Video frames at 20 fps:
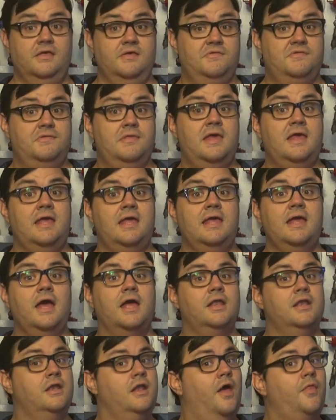You see,
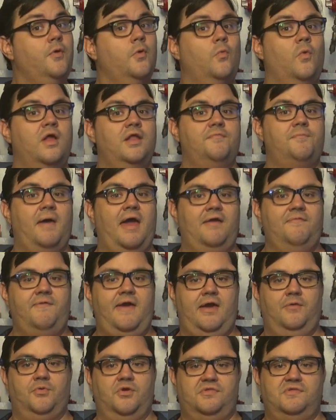another one of my
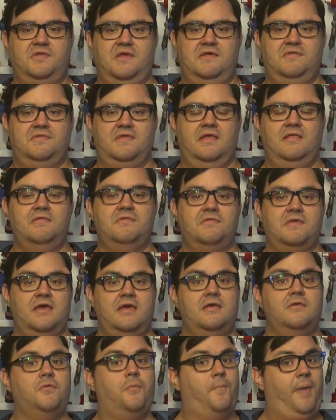favorite seasons
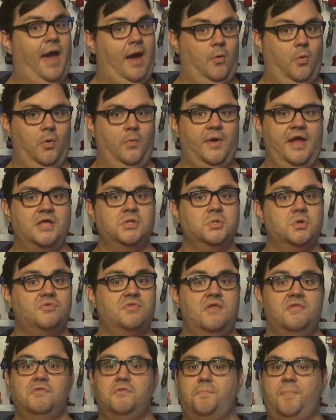is Power Rangers
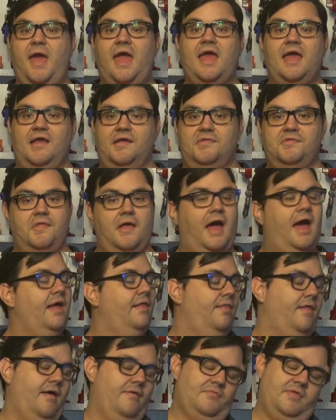in Space. I
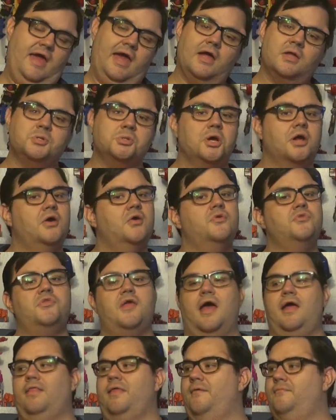loved Andros,
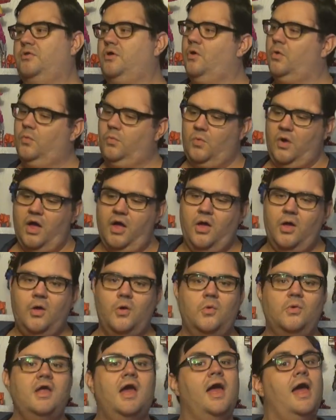I loved
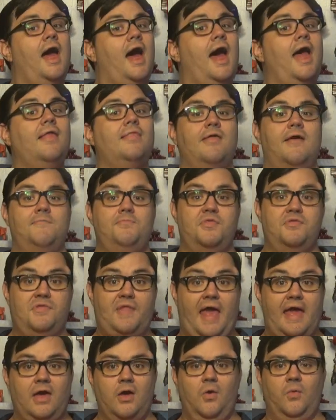Corone, I loved the
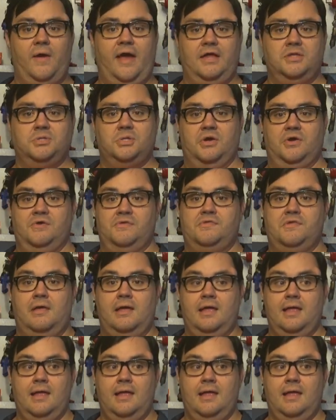Psycho Rangers.